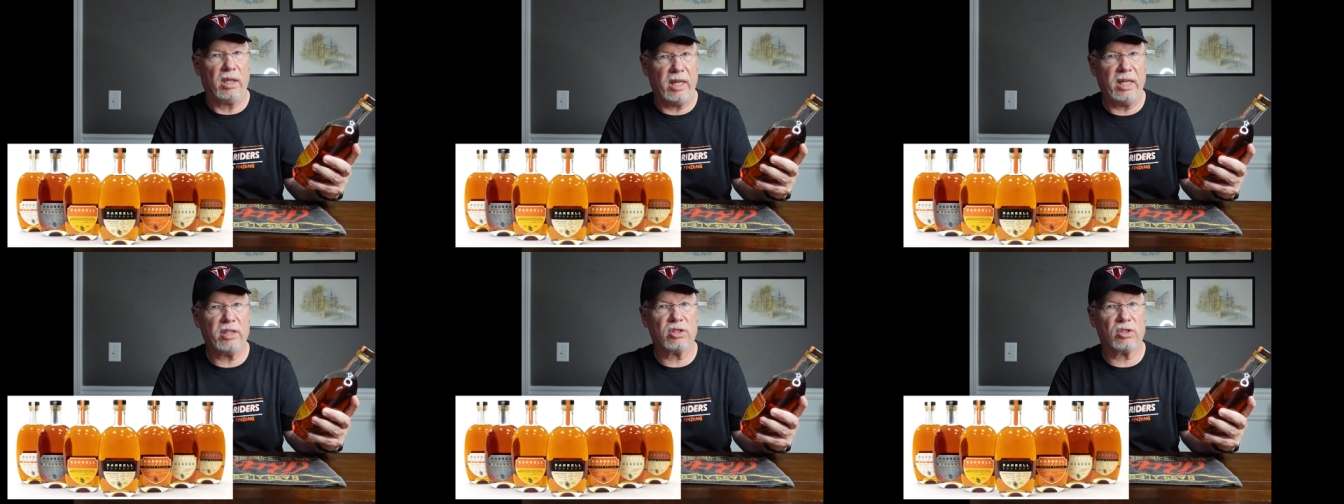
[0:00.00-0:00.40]

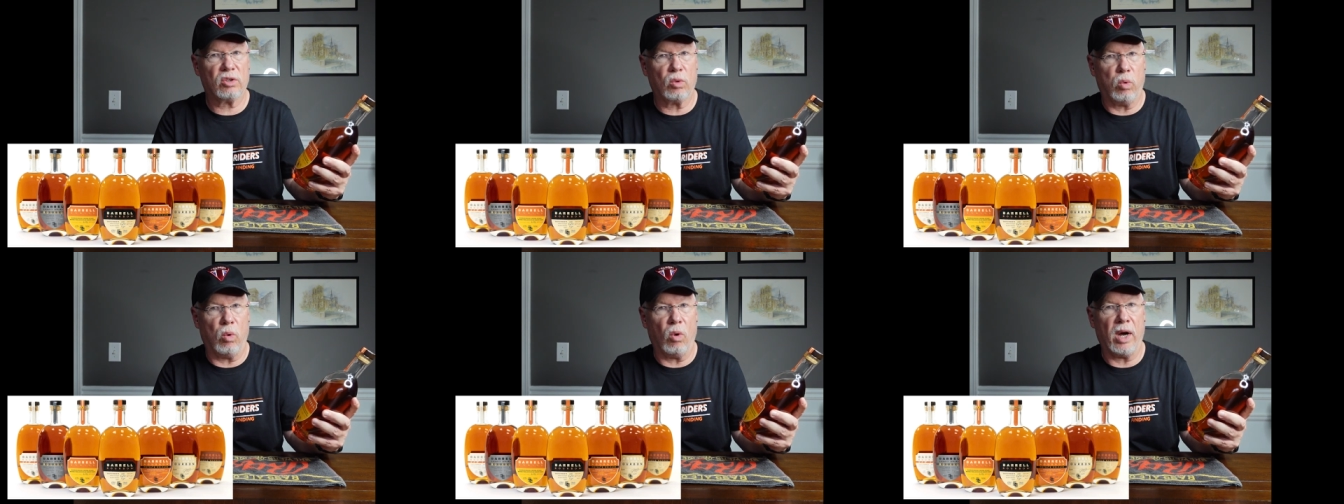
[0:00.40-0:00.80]
it's
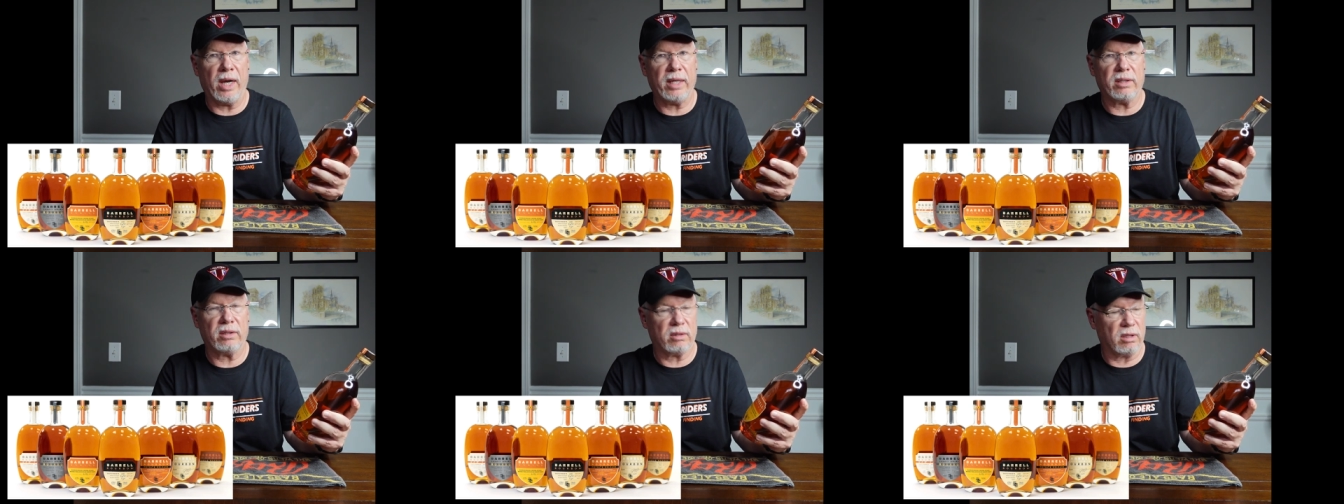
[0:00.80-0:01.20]

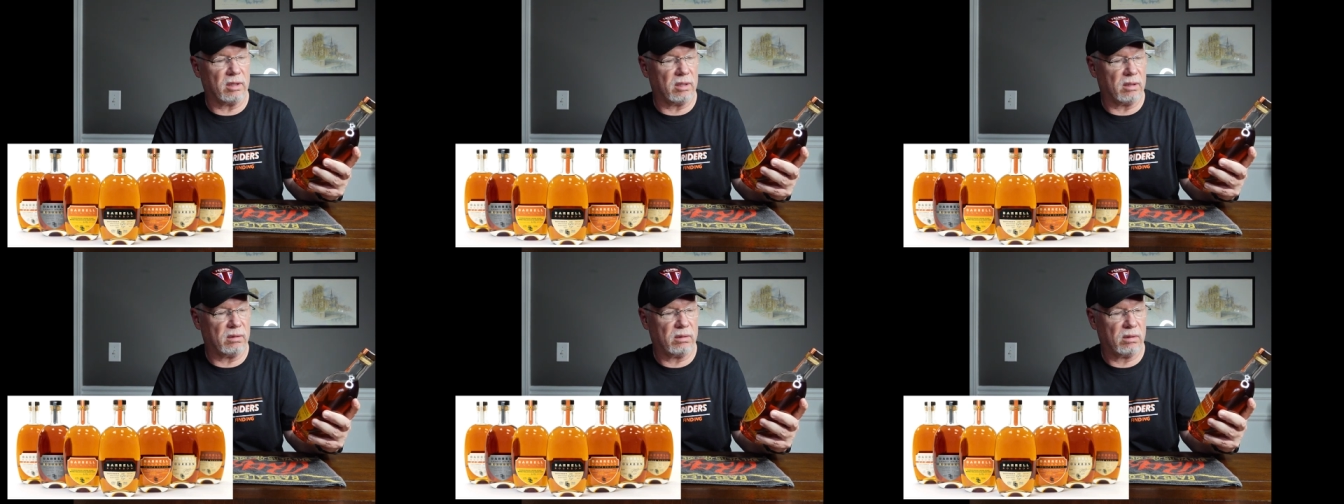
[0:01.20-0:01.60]
quite
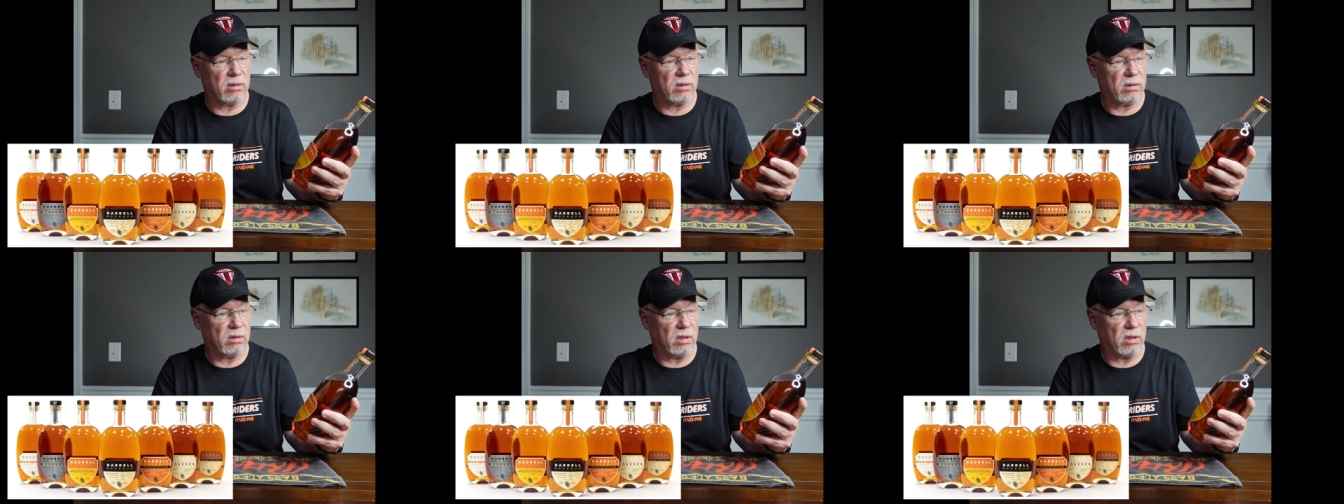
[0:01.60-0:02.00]
uh,
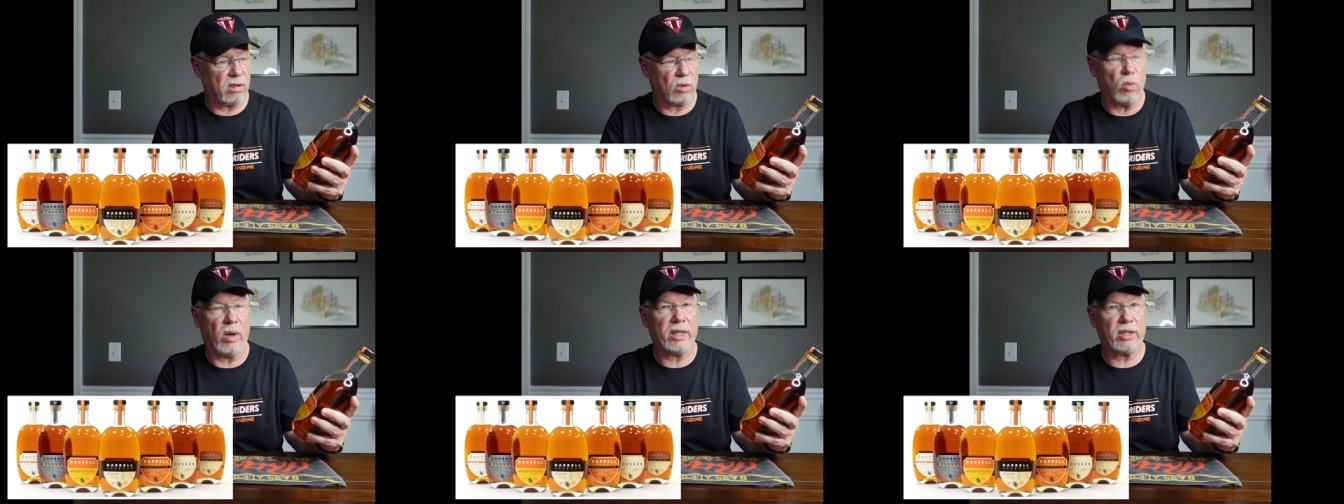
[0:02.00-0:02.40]
uh,
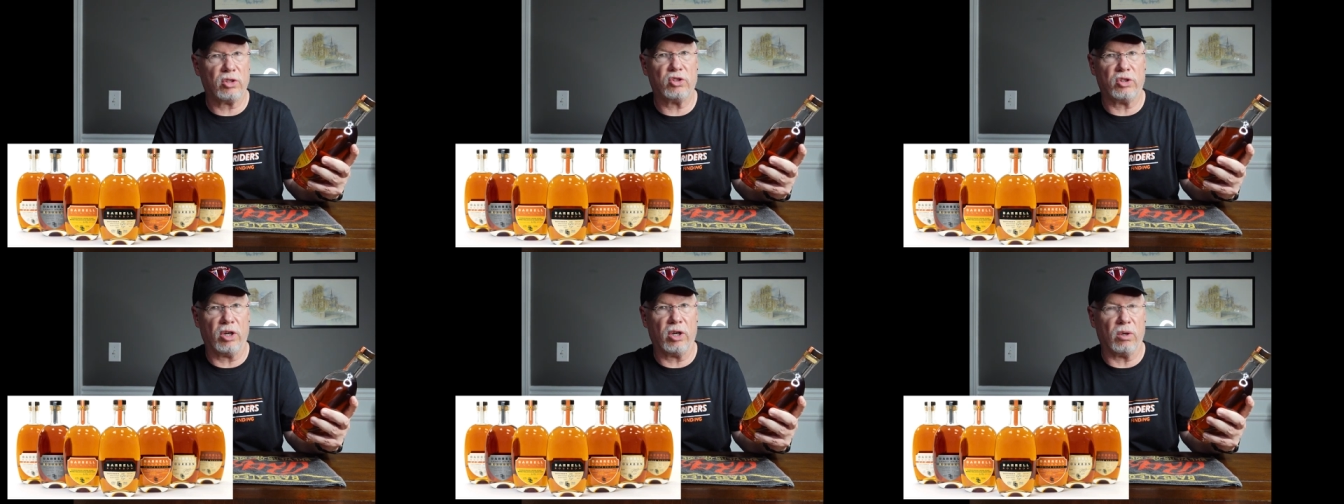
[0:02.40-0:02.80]
quite the
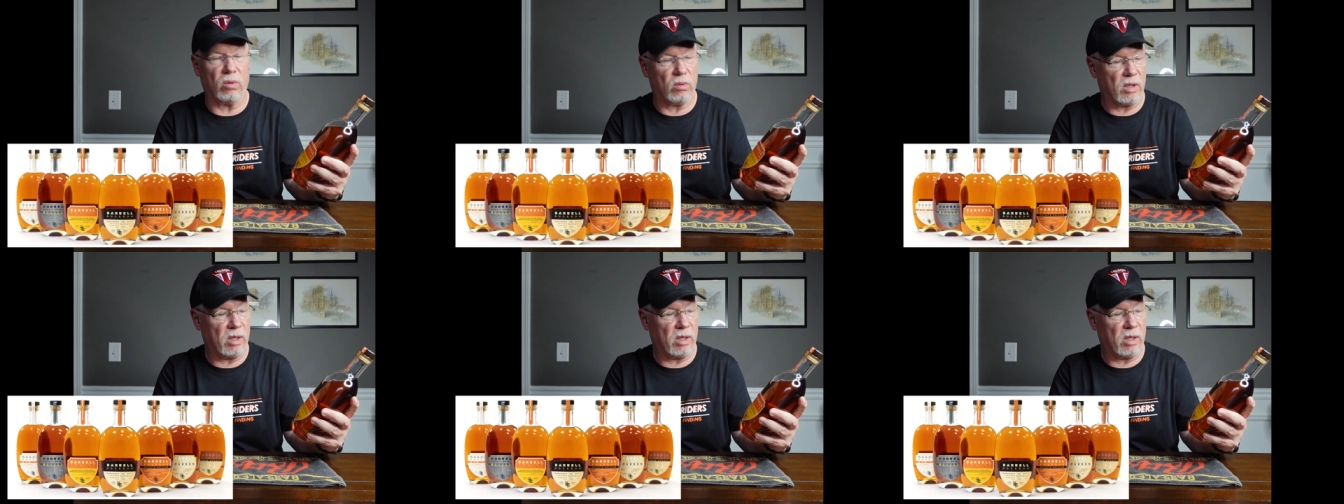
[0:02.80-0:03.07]
show.